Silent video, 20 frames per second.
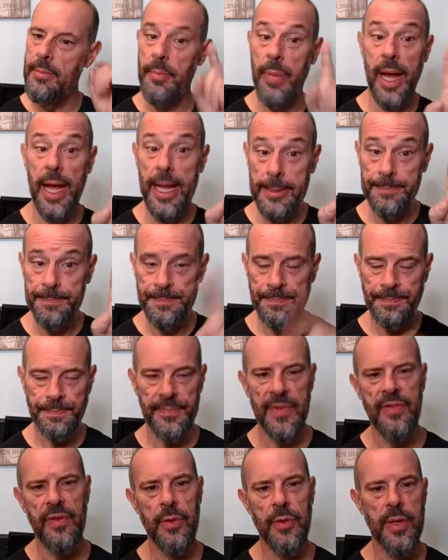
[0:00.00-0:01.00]
But
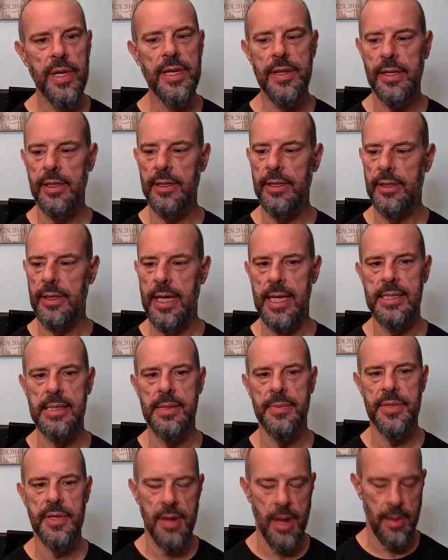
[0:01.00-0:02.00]
if you're into their little
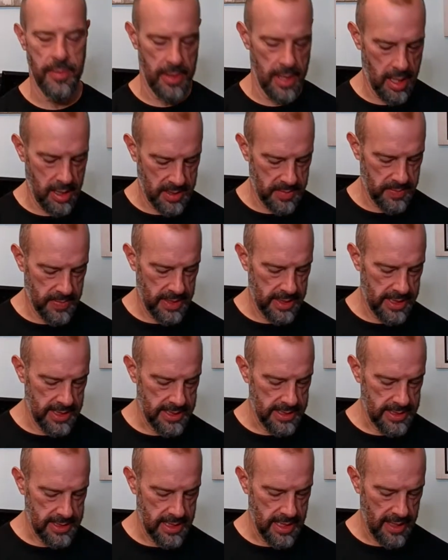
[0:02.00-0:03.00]
customs, they're dropping autos. But this
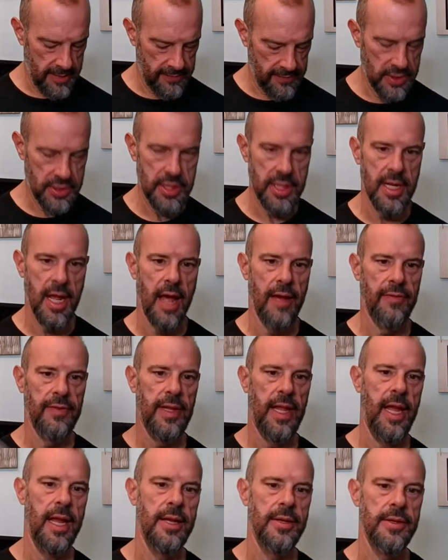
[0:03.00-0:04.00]
is a knife that should not
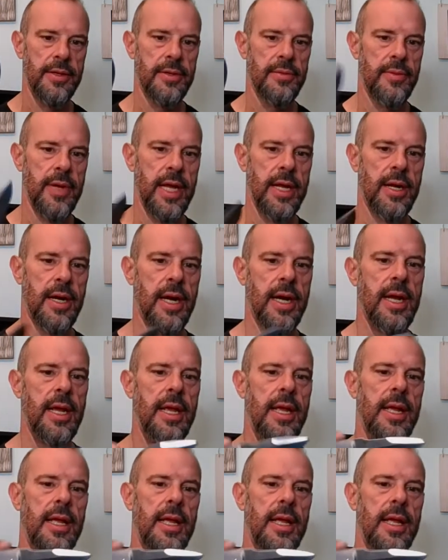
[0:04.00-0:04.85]
fly under the radar.